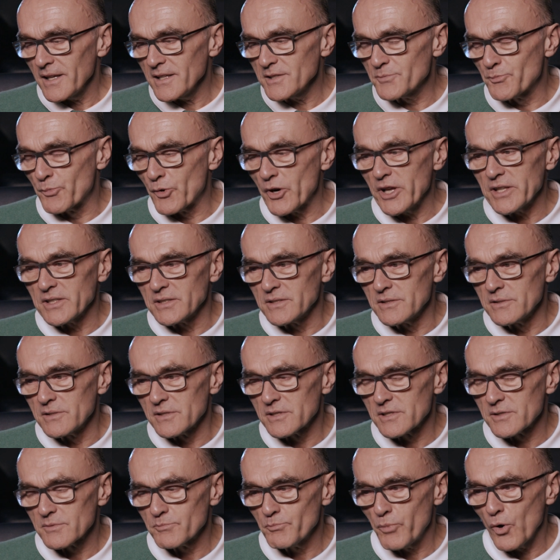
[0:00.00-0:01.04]

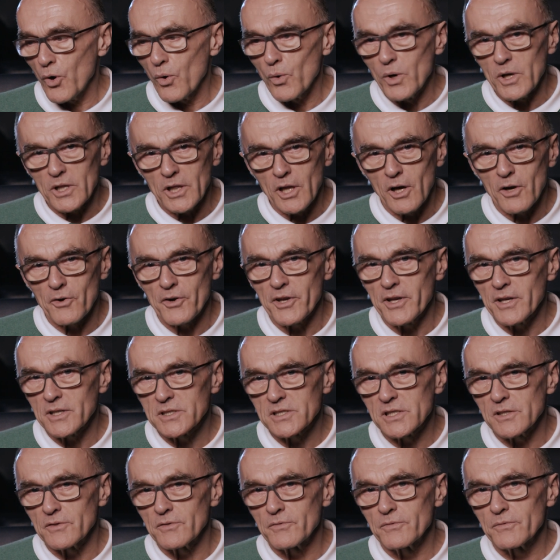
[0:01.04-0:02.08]
Britain's poet
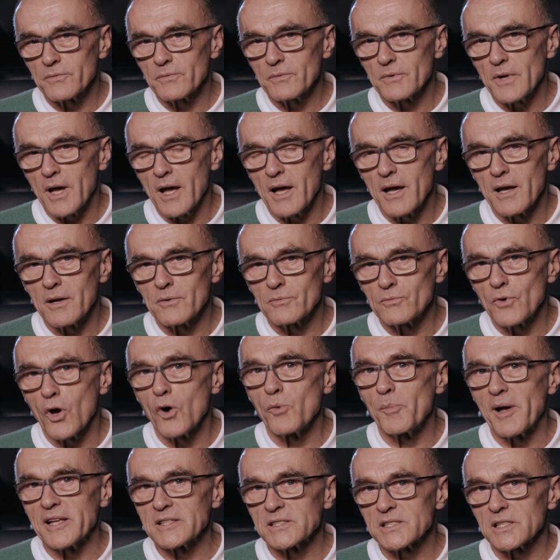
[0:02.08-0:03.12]
laureate of
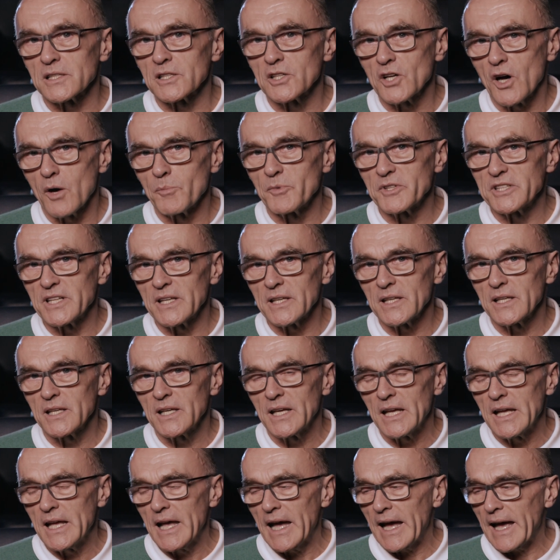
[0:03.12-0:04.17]
romance and comedy.
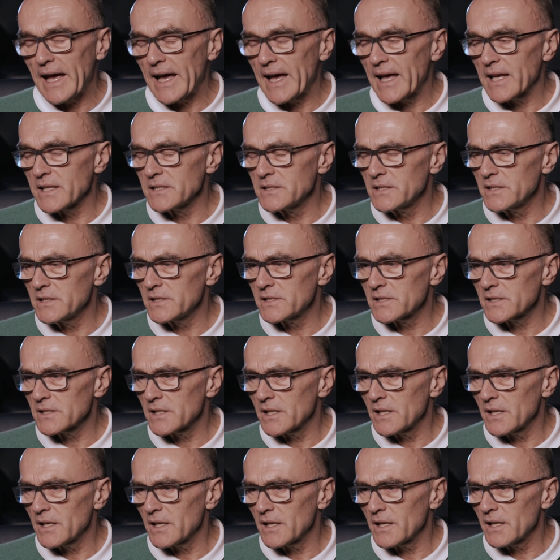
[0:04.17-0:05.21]
And
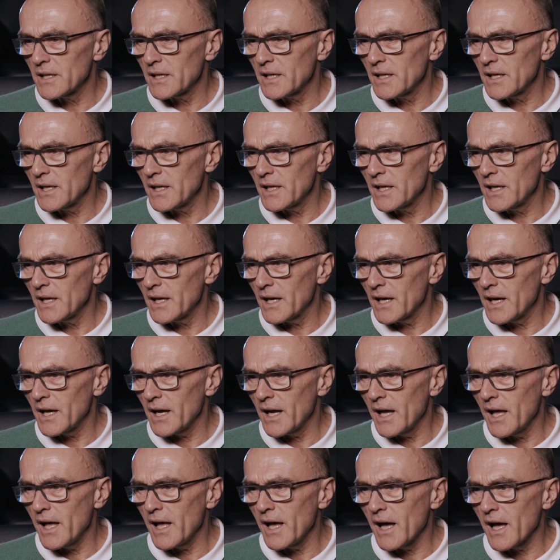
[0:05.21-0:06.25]

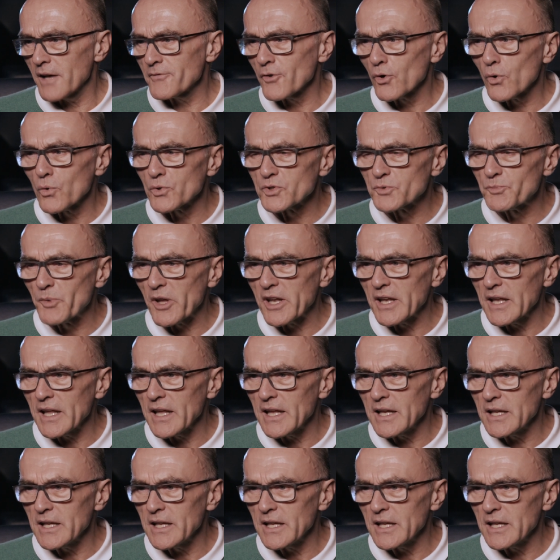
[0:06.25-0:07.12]
I've always been